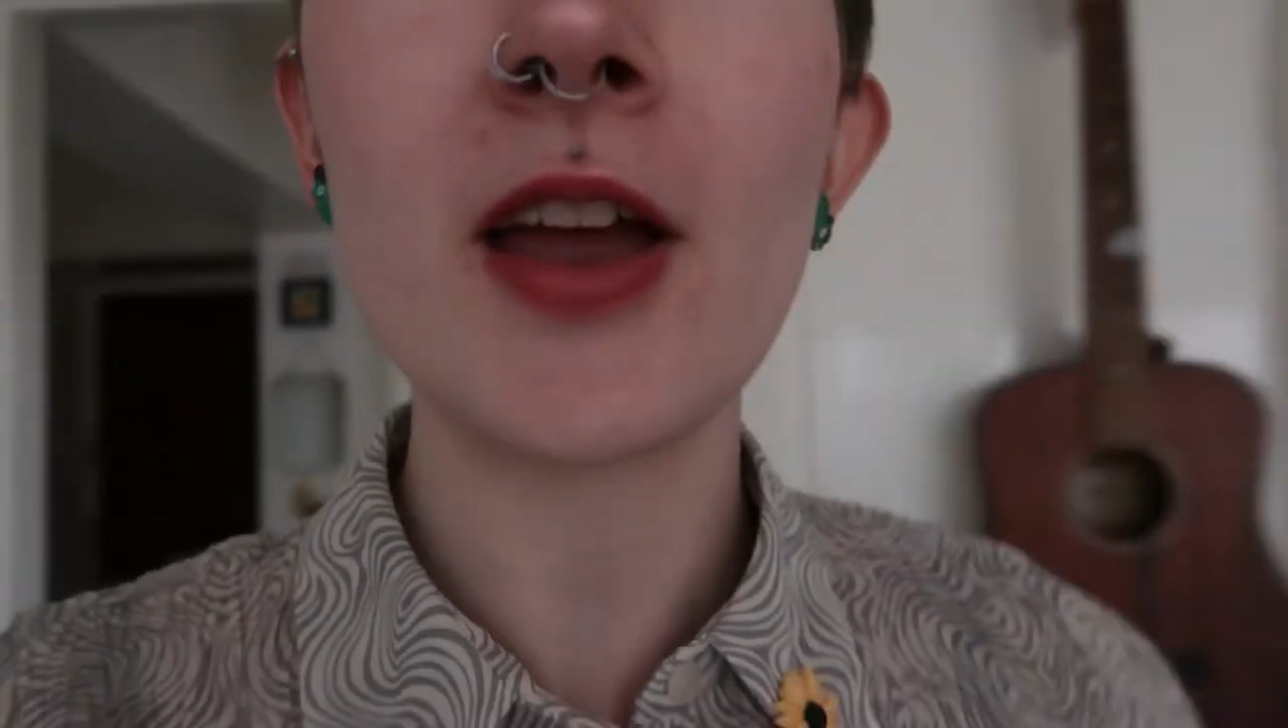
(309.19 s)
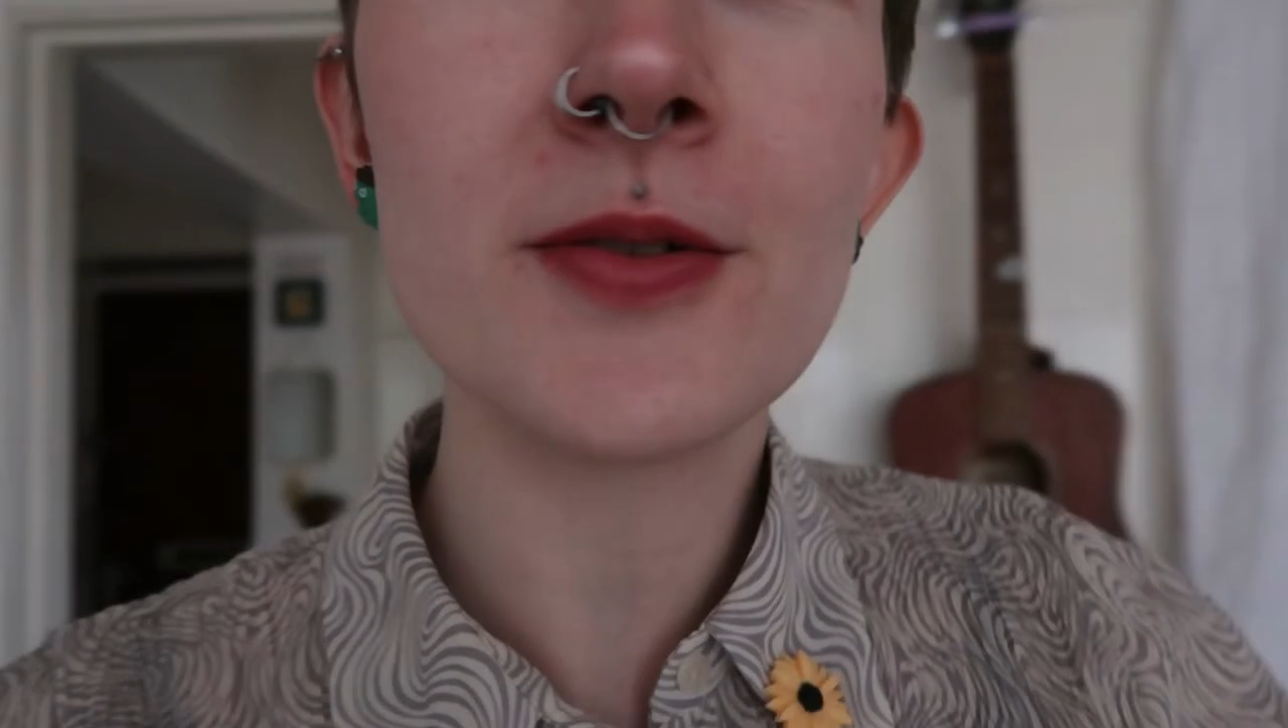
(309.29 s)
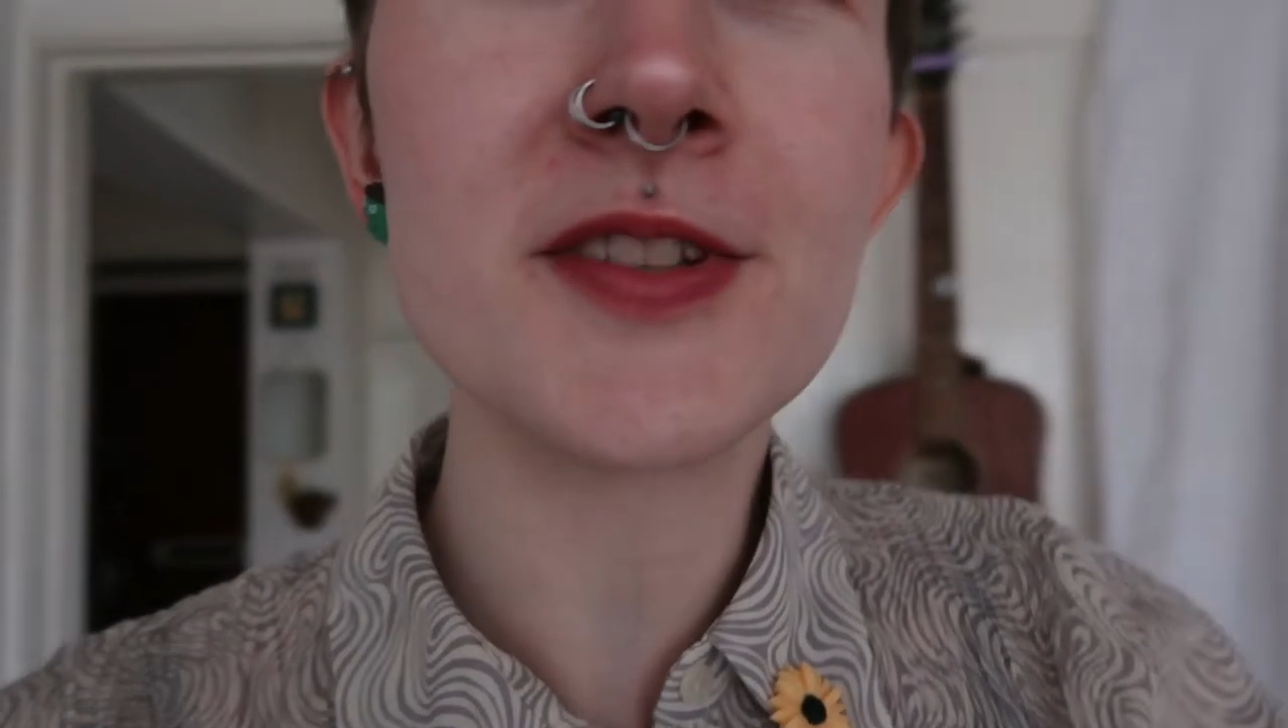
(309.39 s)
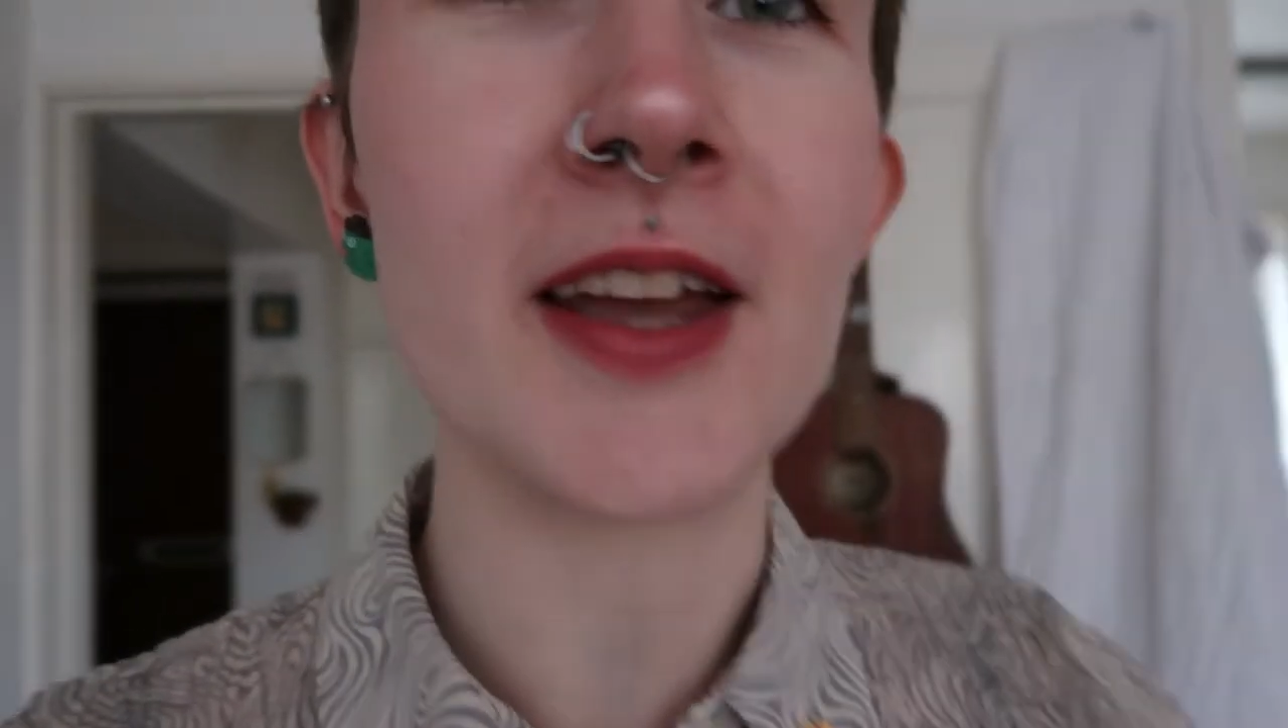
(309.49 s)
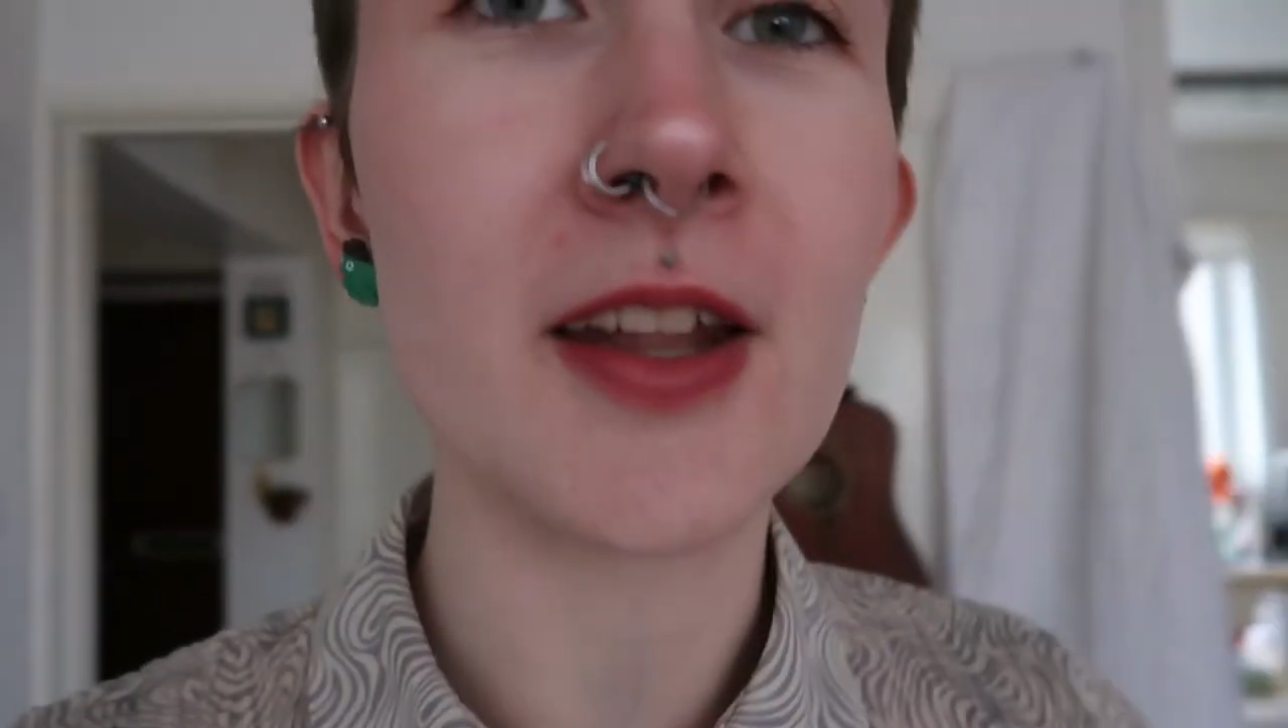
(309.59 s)
the
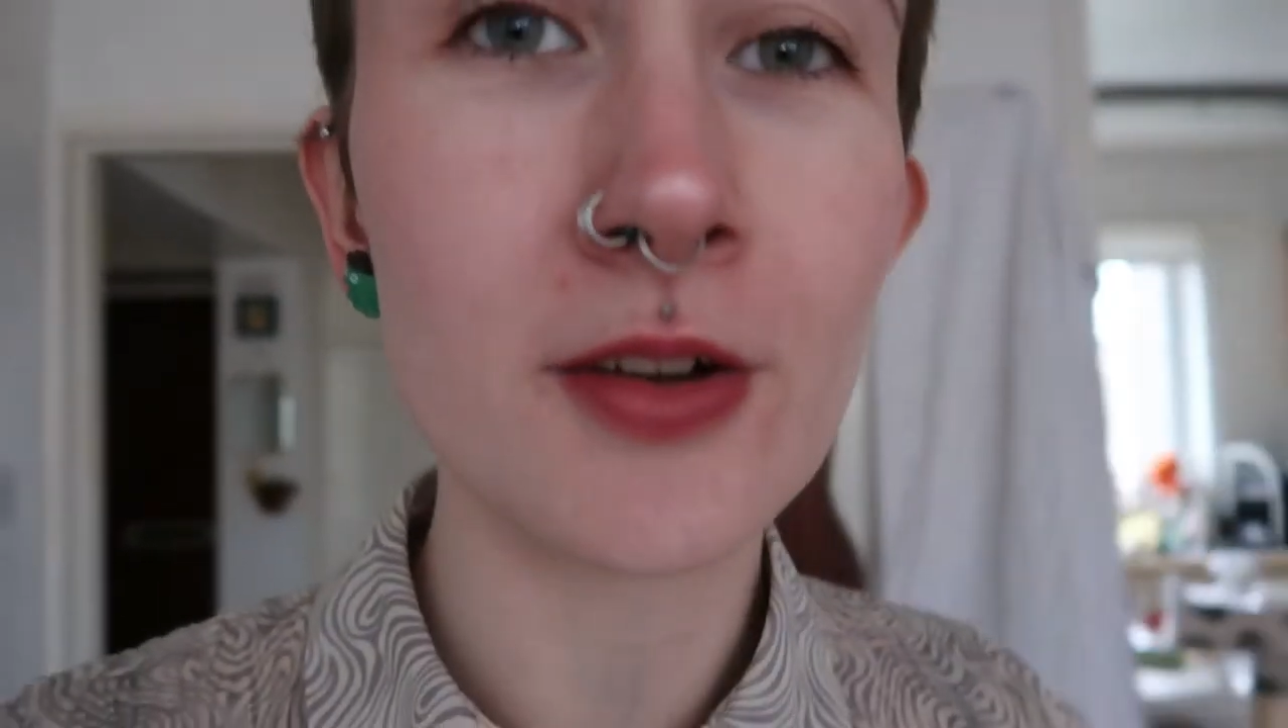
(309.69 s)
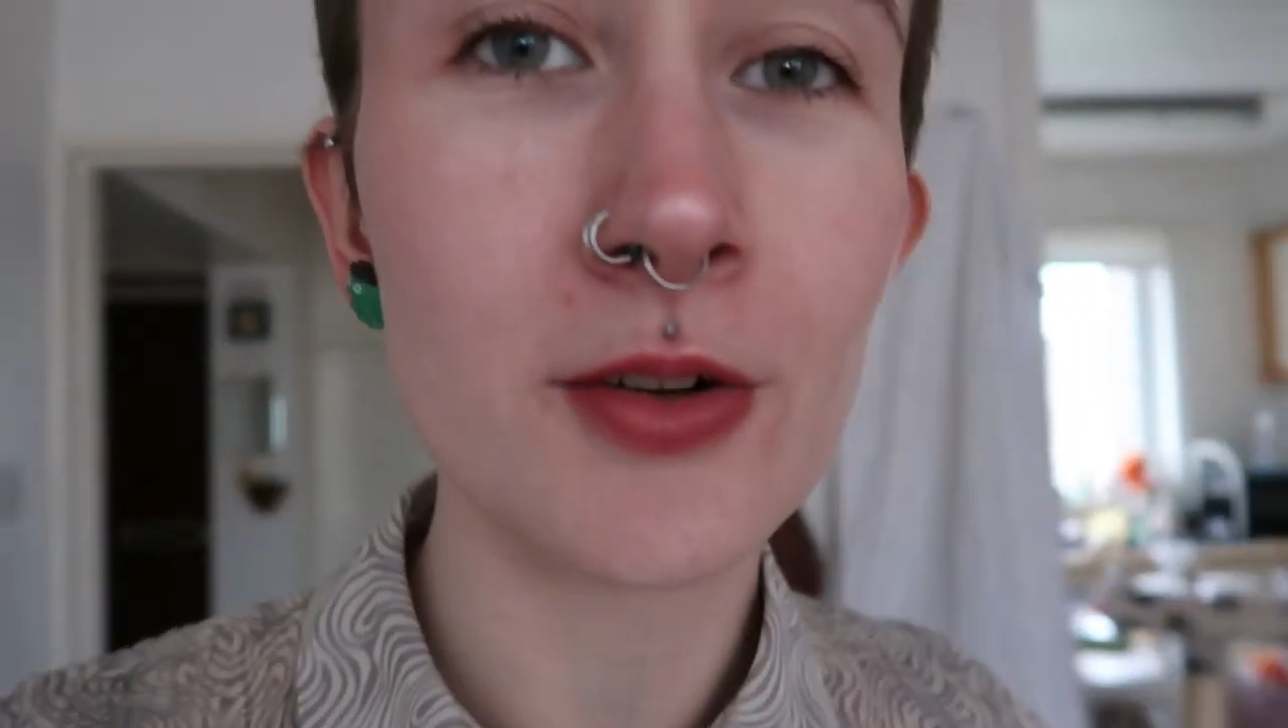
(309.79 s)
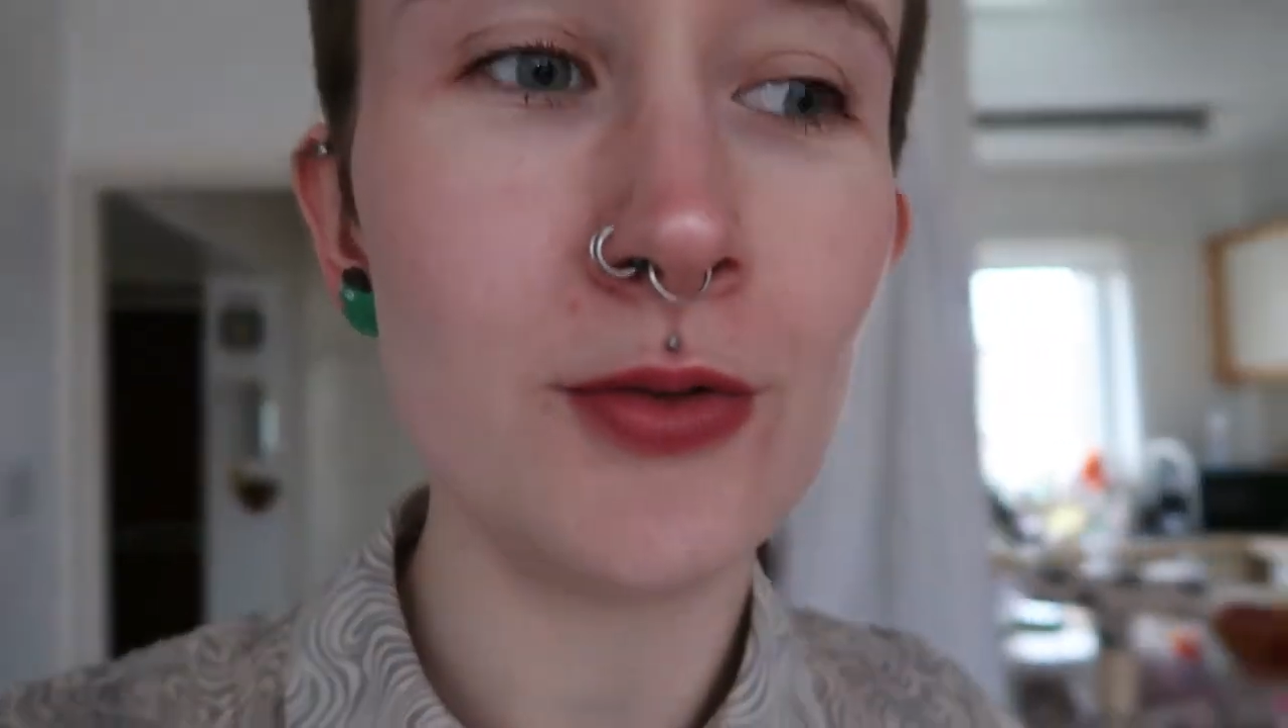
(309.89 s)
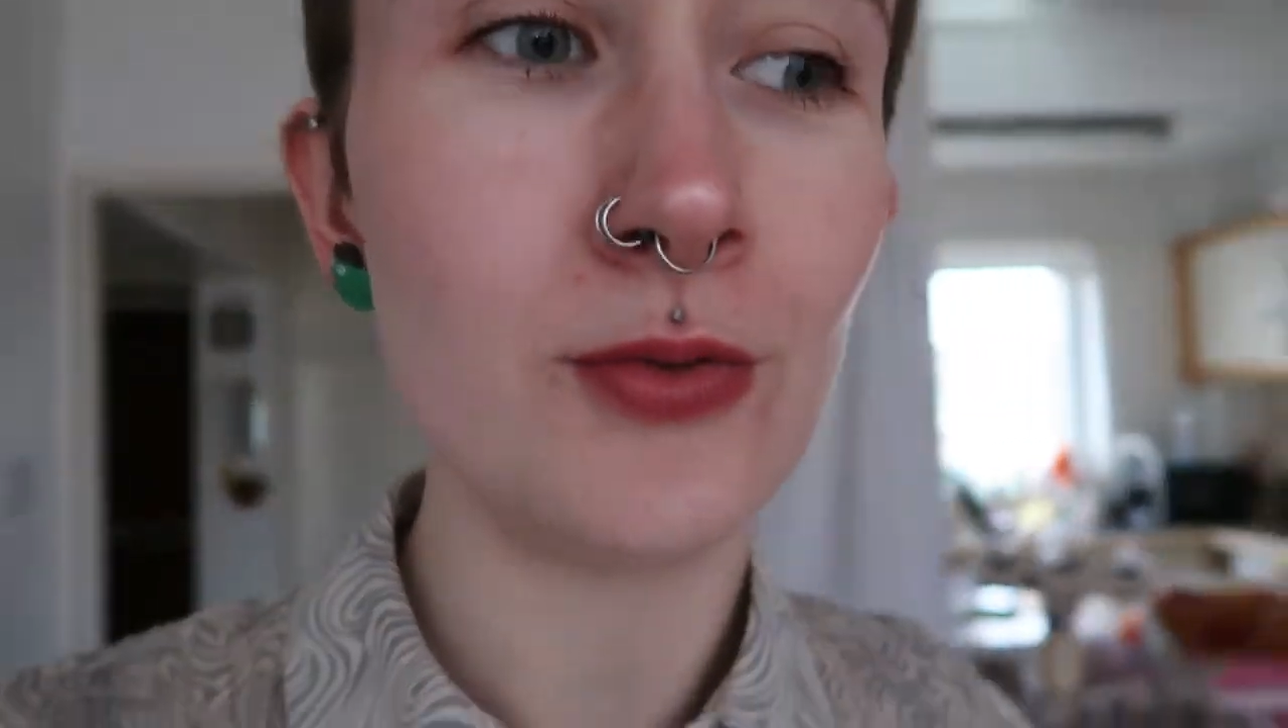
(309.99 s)
house again.